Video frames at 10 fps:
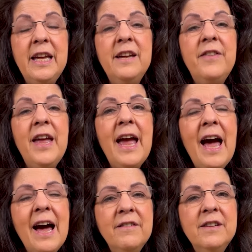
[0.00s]
if they
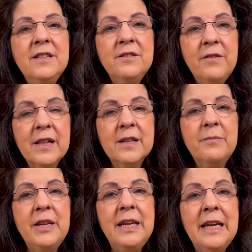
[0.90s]
haven't developed
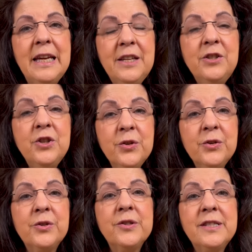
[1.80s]
the
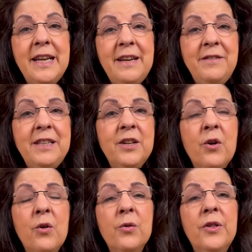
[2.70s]
internal safety to
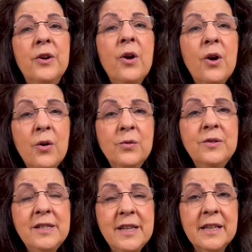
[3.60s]
hold their own
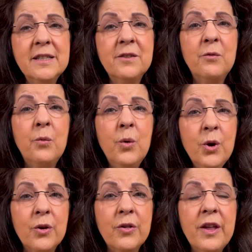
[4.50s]
sense of
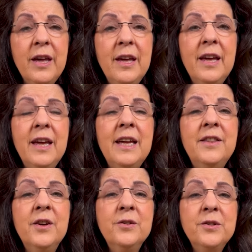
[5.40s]
worth
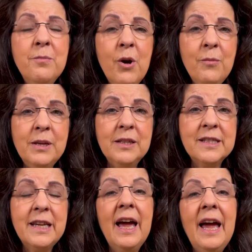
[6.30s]
in those
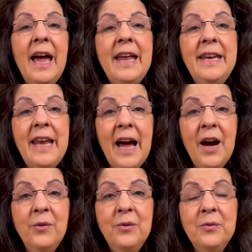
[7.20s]
moments. And
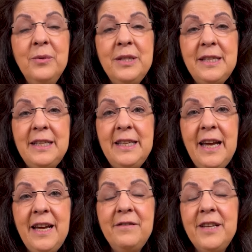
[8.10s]
now we see
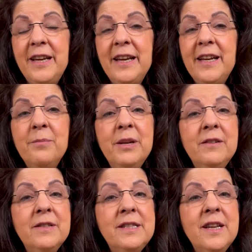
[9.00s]
Dave taking a bit
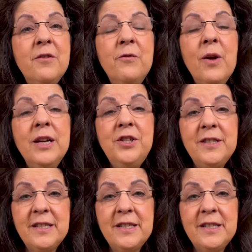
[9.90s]
of a self-righteous